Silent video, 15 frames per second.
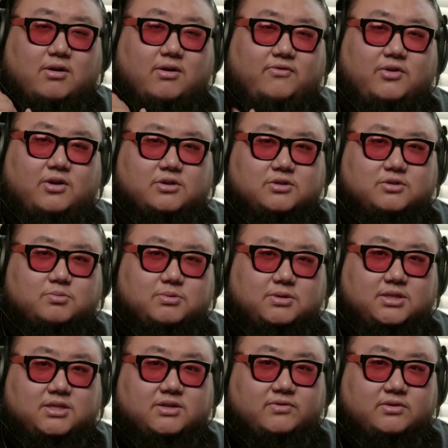feels really
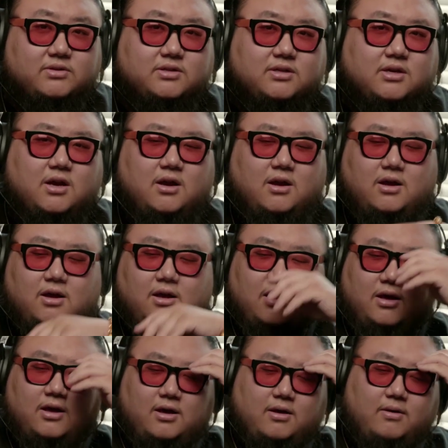different.
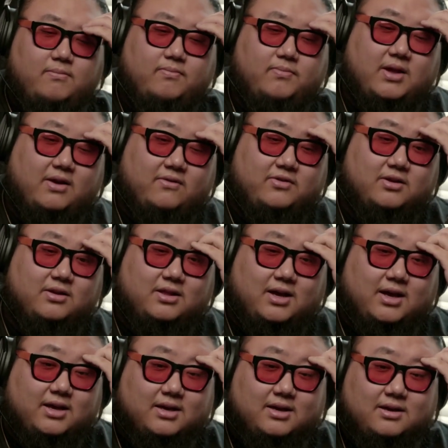Um, I feel
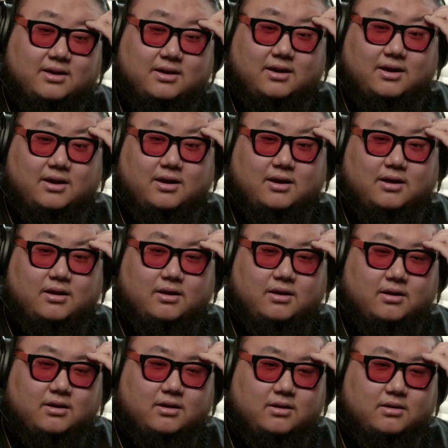like
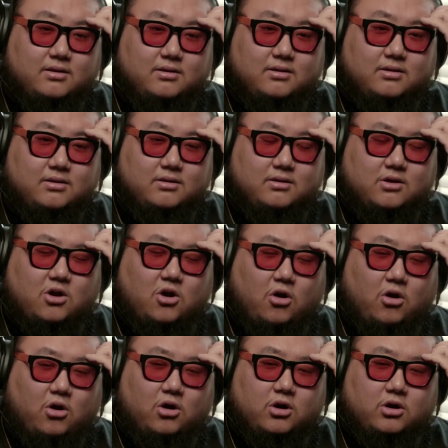uh,
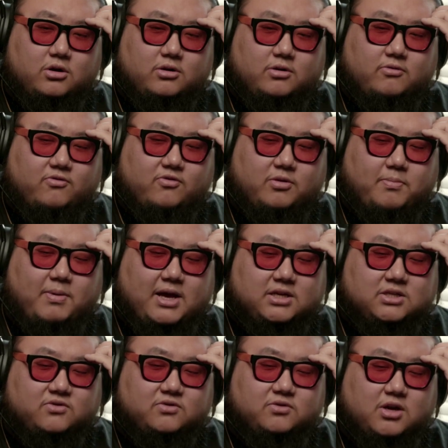KARD for the
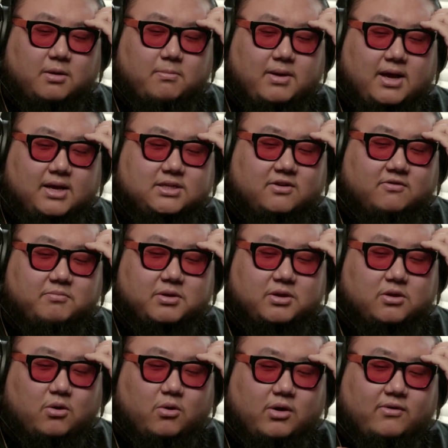past few comebacks have been
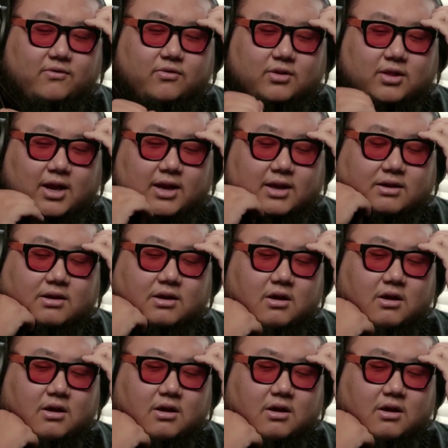going for like